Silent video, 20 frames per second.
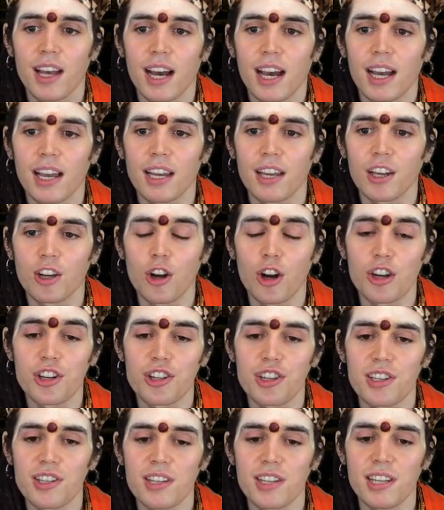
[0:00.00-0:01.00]
I
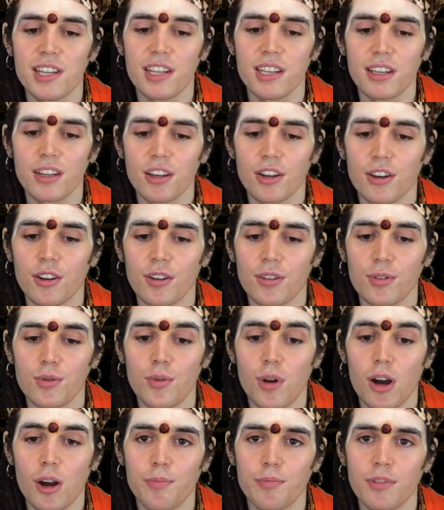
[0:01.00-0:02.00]
consciously
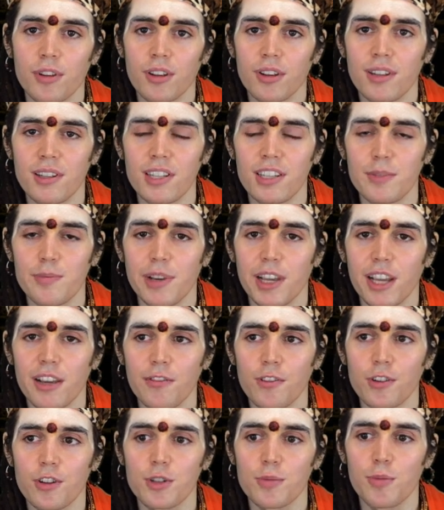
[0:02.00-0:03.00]
dropped these
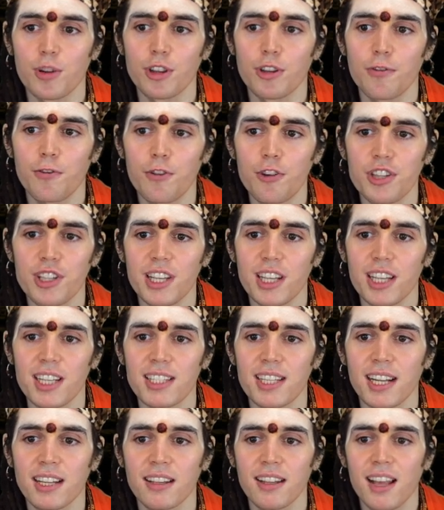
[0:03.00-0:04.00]
behaviors. But the first thing is
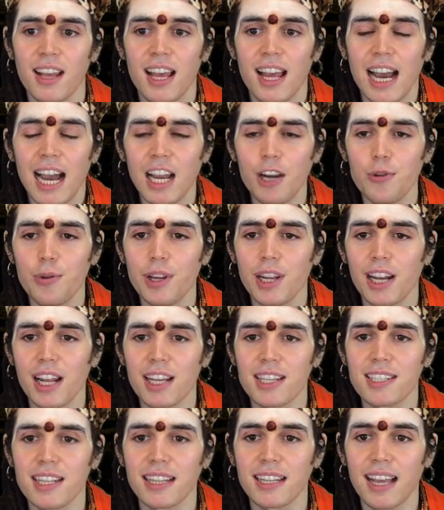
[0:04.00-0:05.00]
that I
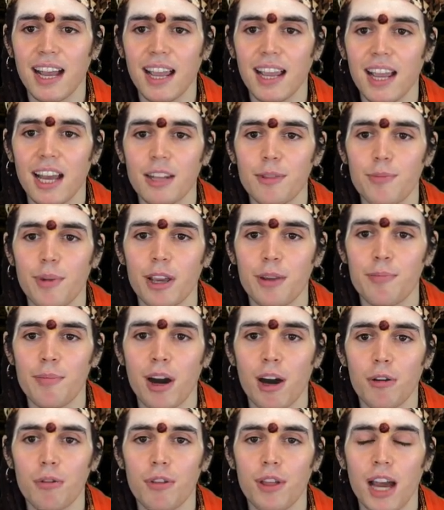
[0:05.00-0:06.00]
realized that I had my
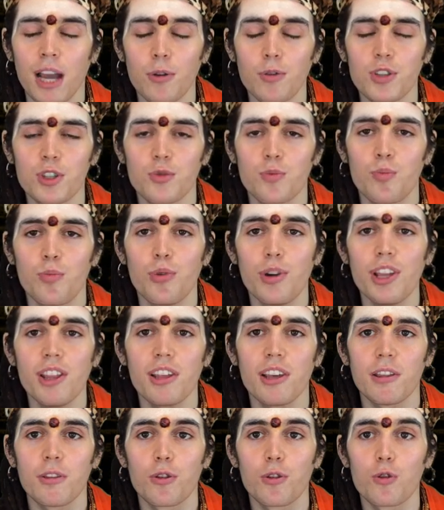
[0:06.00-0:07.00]
mouth, I was
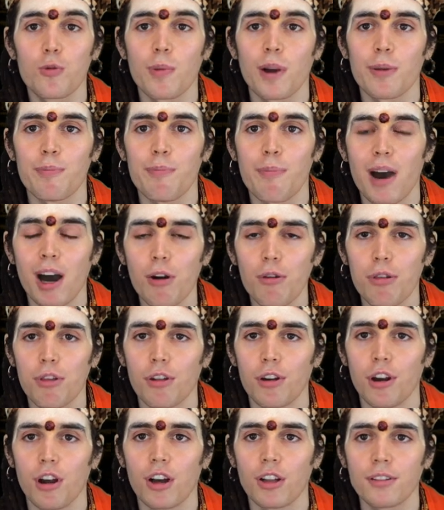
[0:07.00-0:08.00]
breathing through my mouth
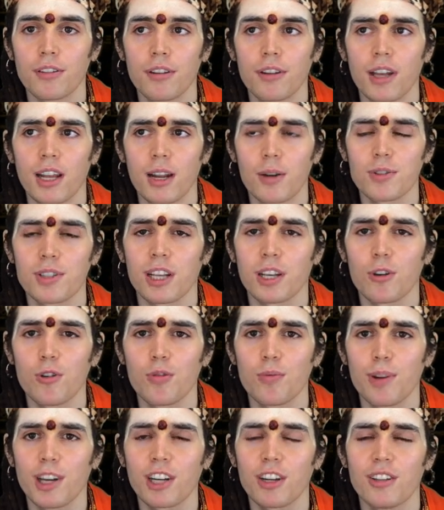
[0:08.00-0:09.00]
a lot. I was like, oh
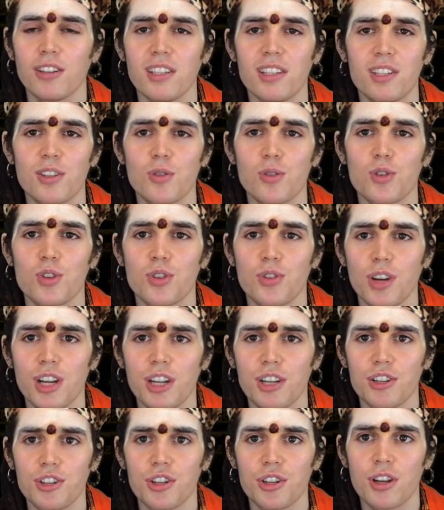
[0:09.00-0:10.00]
my God, this is so
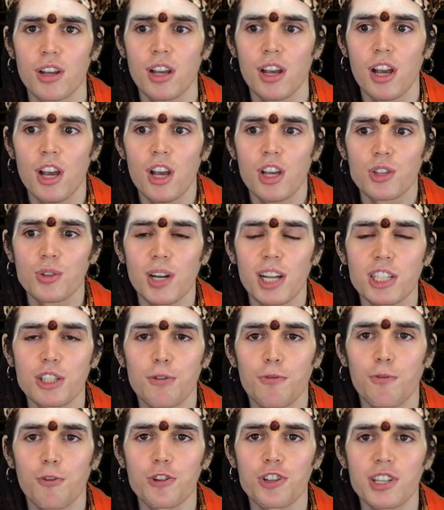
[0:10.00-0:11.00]
strange. So that's
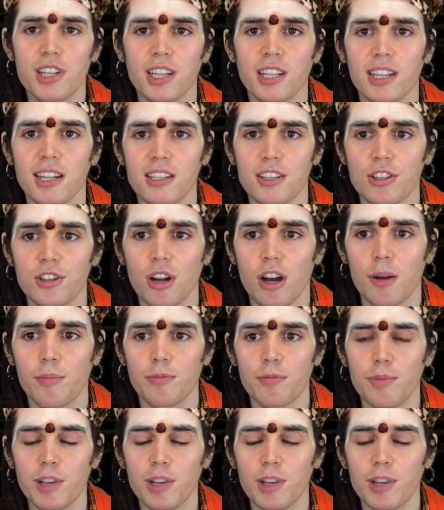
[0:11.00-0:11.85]
the first thing that stopped.